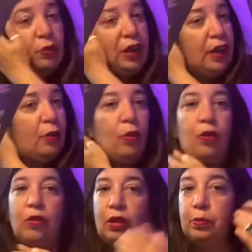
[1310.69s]
okay,
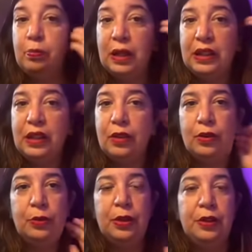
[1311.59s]
or money,
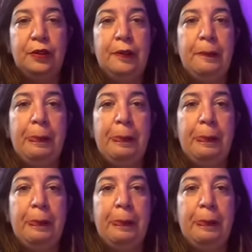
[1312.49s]
career.